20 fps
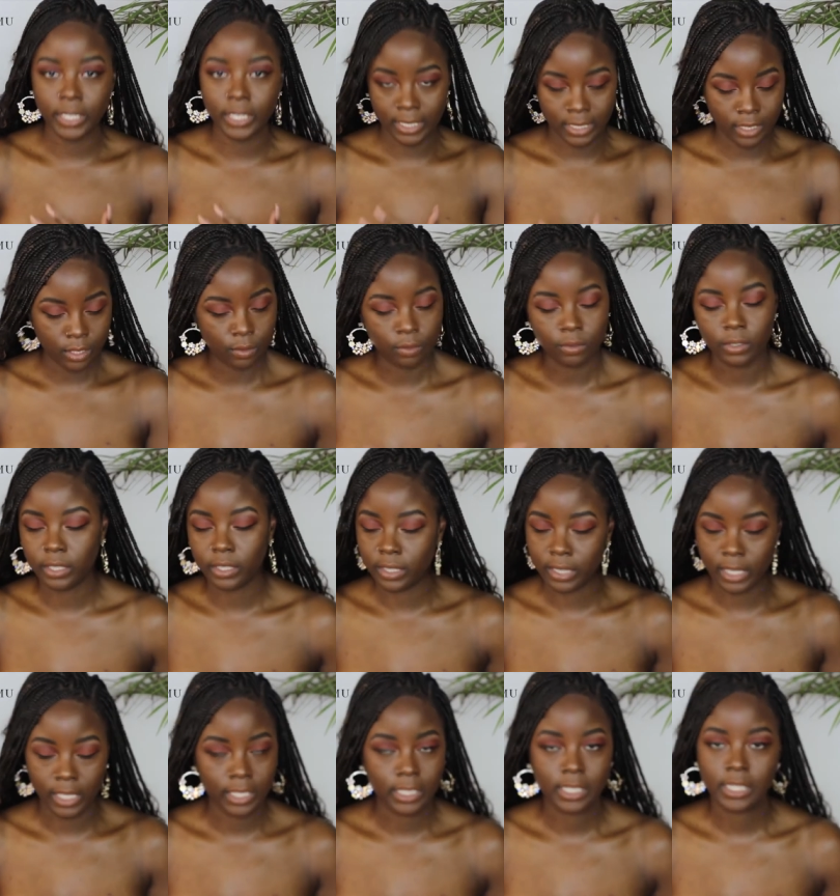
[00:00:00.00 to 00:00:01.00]
we need to
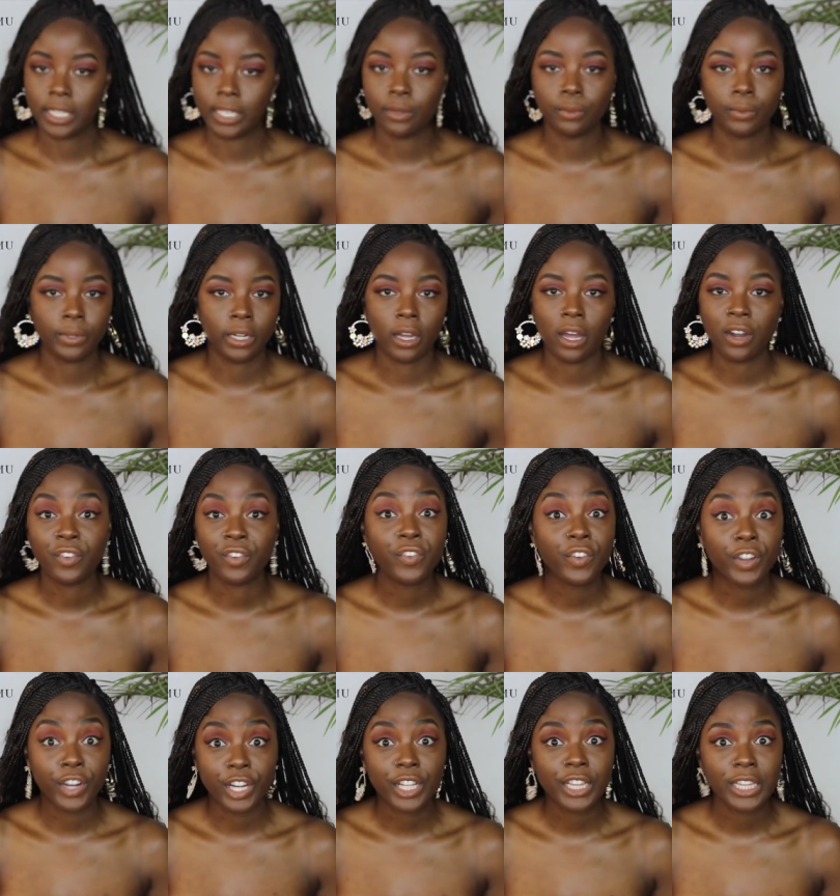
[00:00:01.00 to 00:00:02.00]
reel things in. We got to
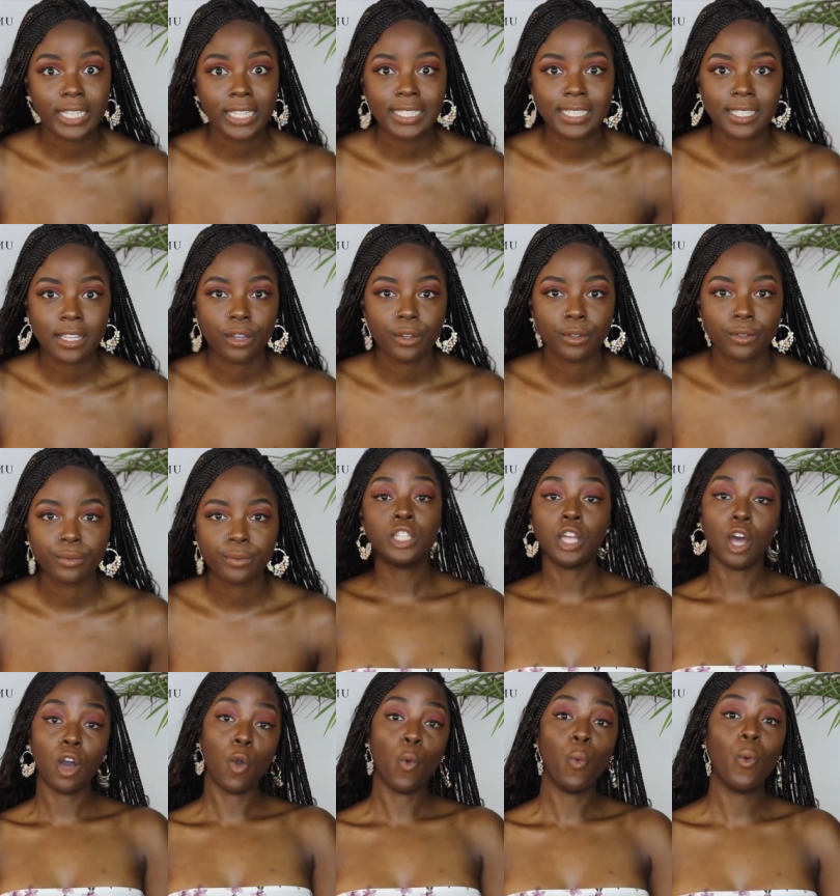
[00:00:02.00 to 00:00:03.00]
figure things out.
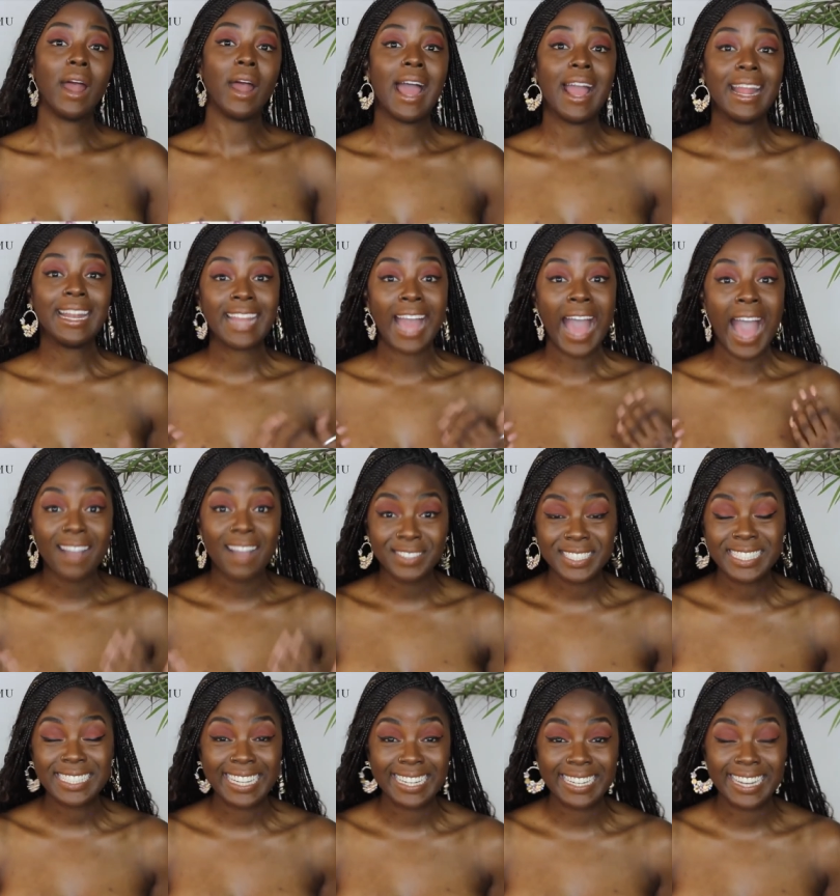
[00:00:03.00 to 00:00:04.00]
So, what I
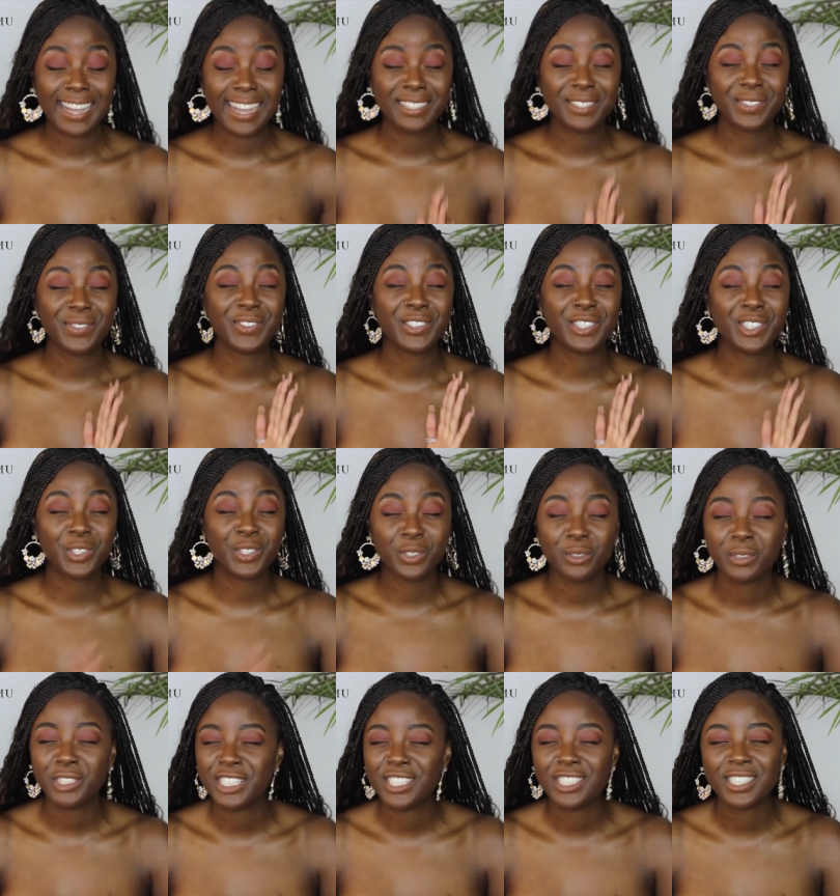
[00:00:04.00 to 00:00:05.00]
had to say next, for
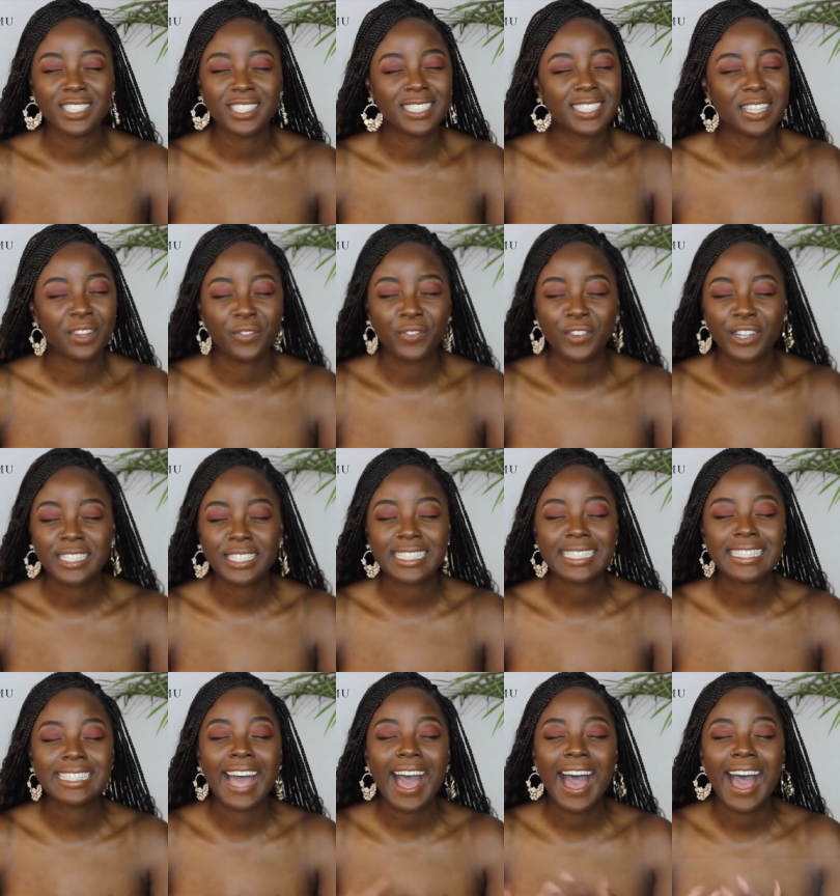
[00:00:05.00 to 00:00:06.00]
sure, which I should have said
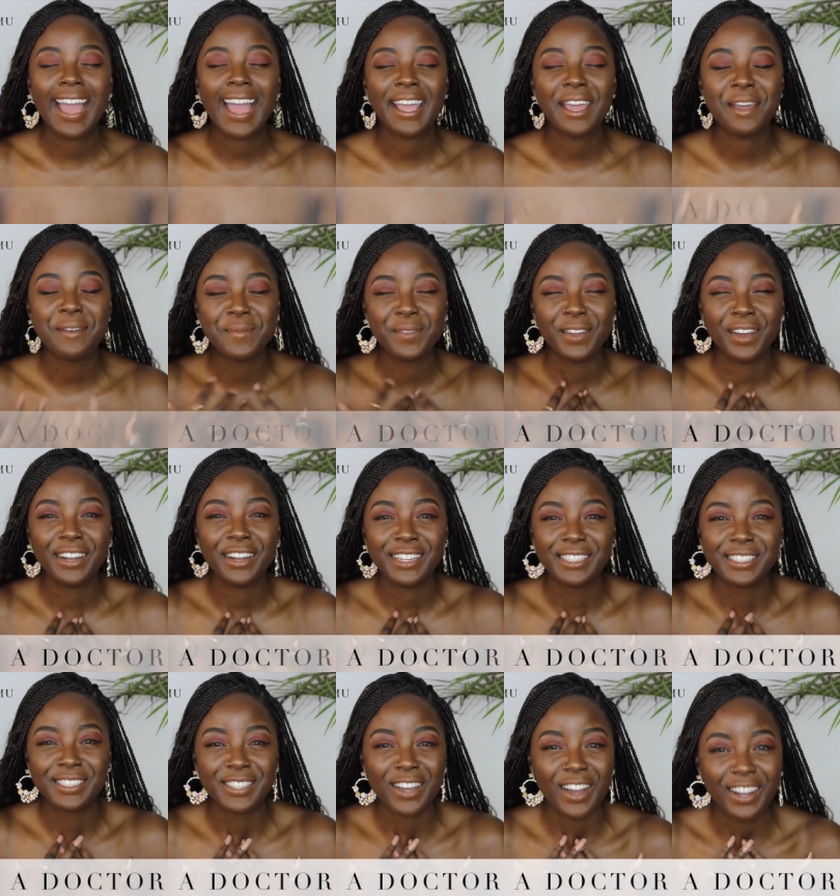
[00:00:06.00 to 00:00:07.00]
first, is I am
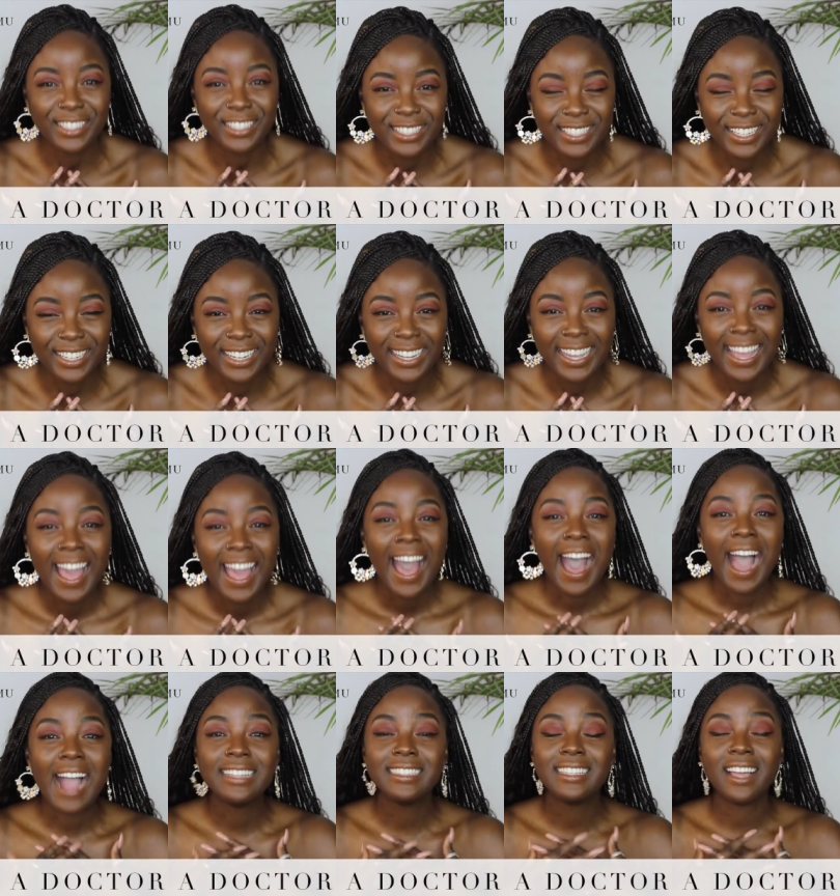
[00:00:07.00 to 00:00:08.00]
not a doctor.
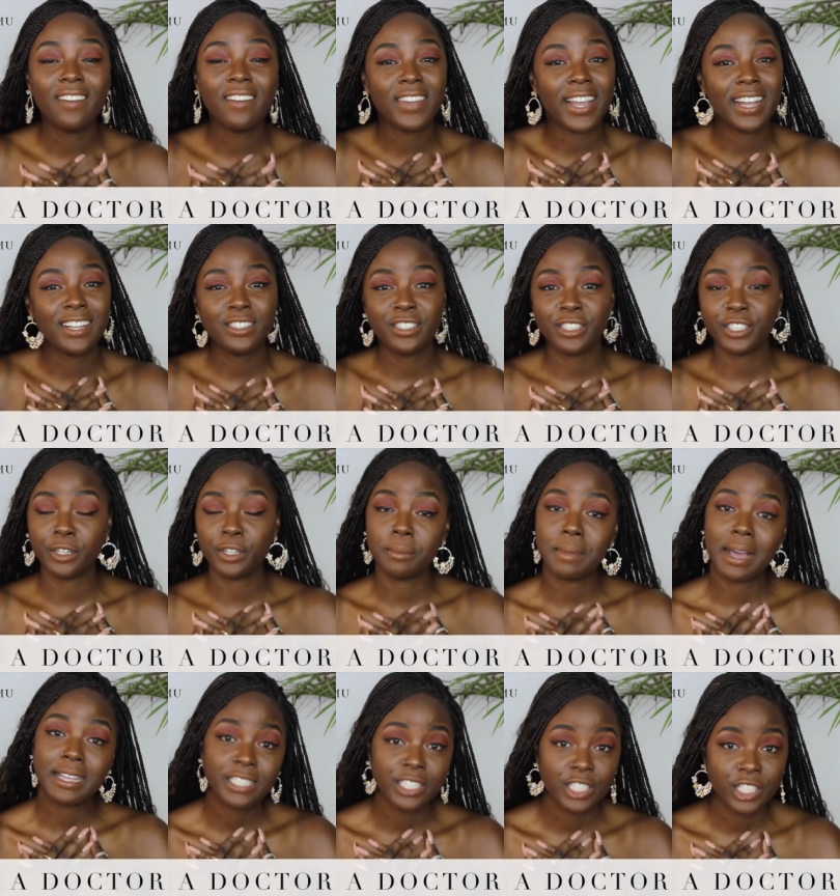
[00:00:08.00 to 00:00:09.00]
I love answering
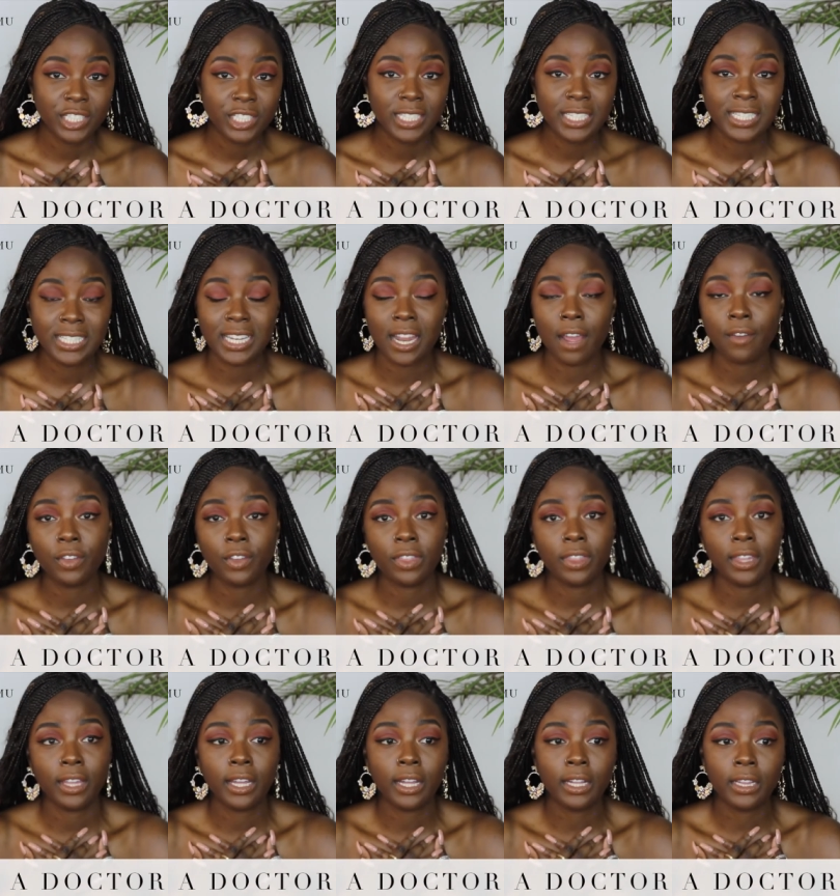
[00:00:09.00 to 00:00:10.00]
your messages and
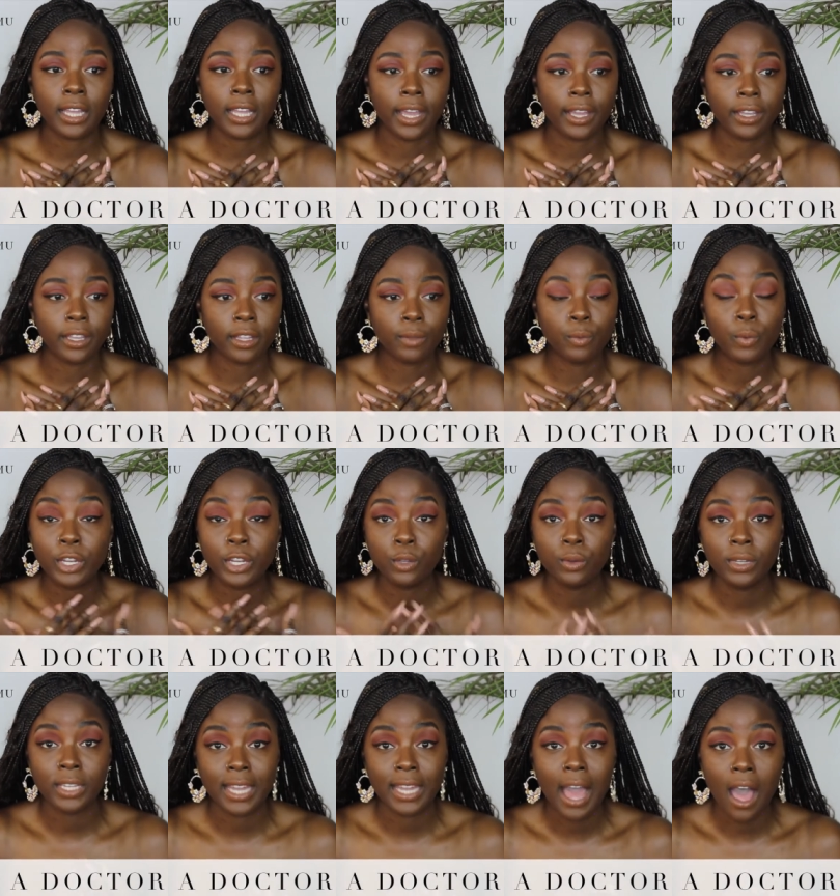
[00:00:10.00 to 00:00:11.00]
everything, like, when
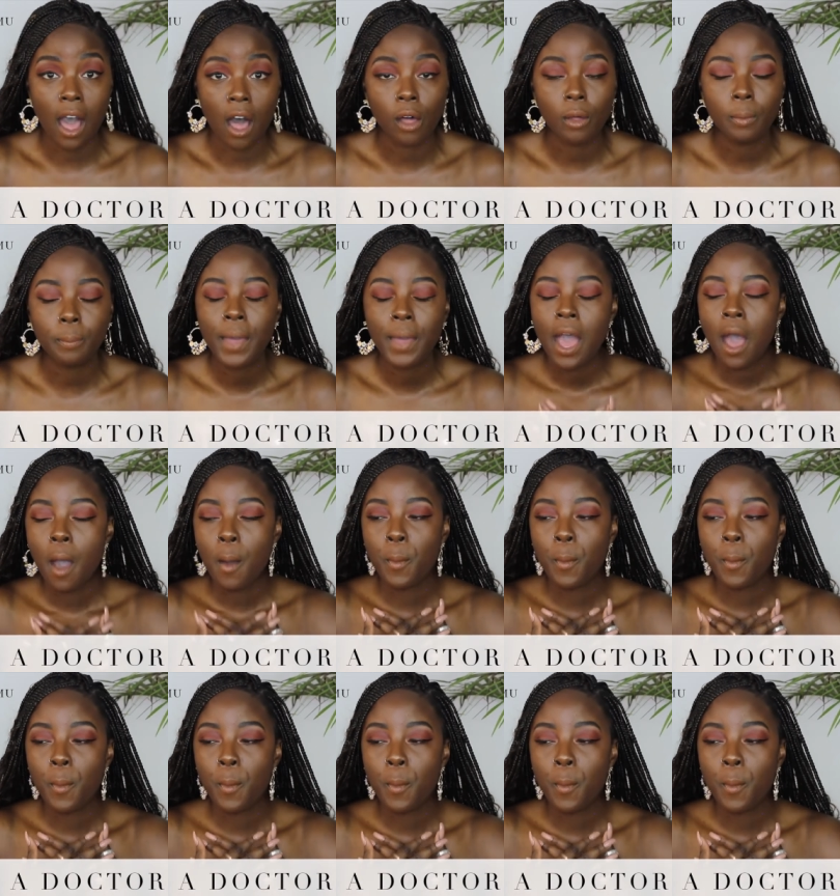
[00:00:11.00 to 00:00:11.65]
you need help,